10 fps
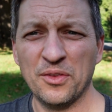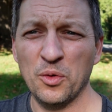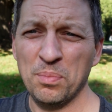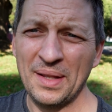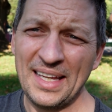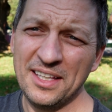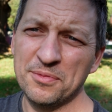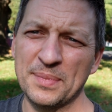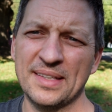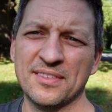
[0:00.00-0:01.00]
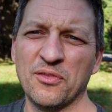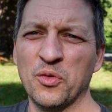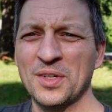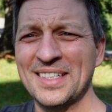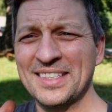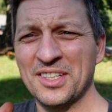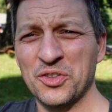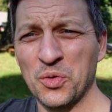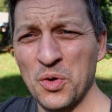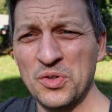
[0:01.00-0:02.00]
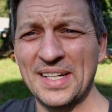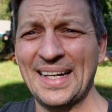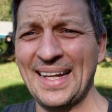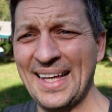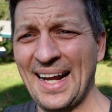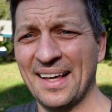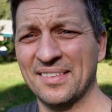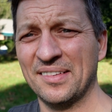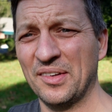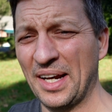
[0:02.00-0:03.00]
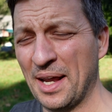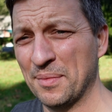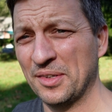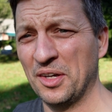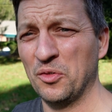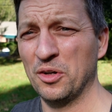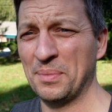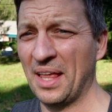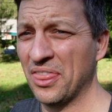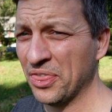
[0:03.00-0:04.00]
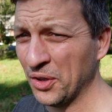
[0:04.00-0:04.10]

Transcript: the replacements for just the Trojan lead acids on Amazon run about